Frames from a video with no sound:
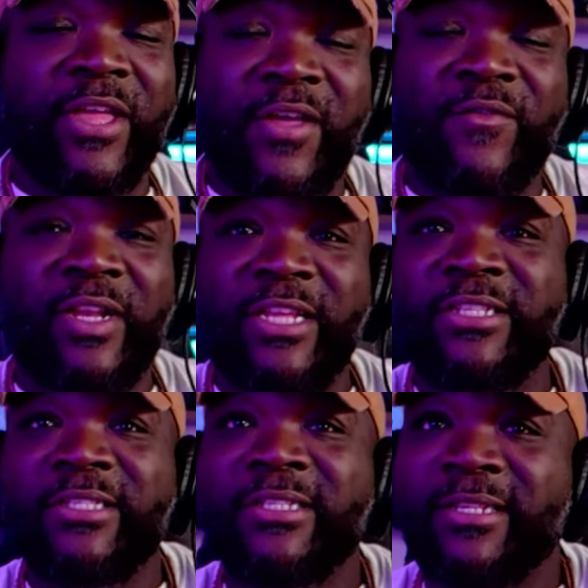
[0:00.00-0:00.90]
ever
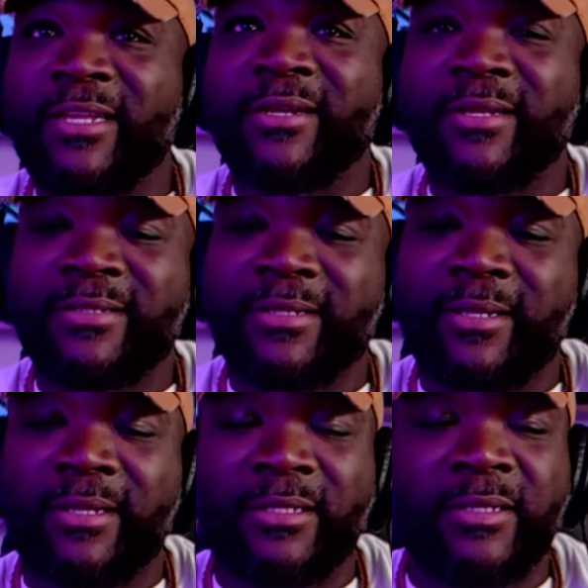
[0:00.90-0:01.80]
listened to none of her
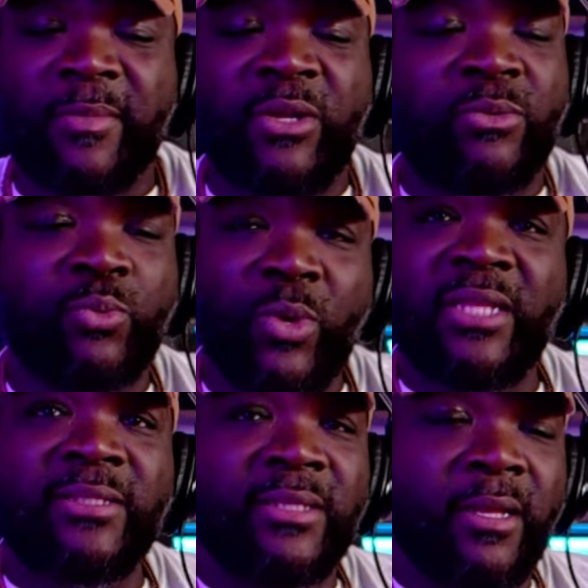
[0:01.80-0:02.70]
songs, but it was
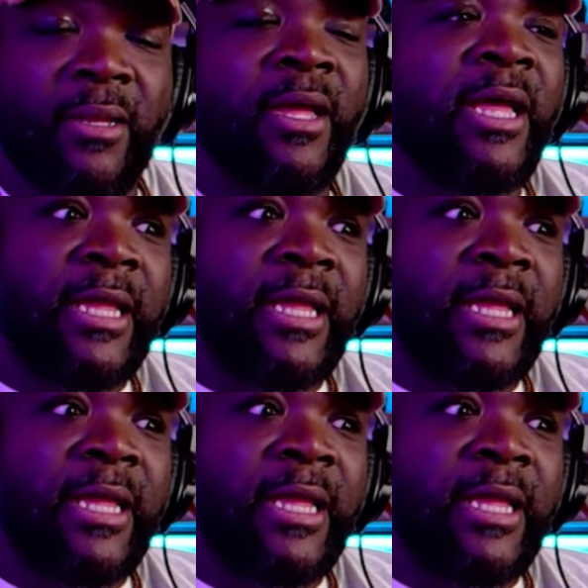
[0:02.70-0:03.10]
one song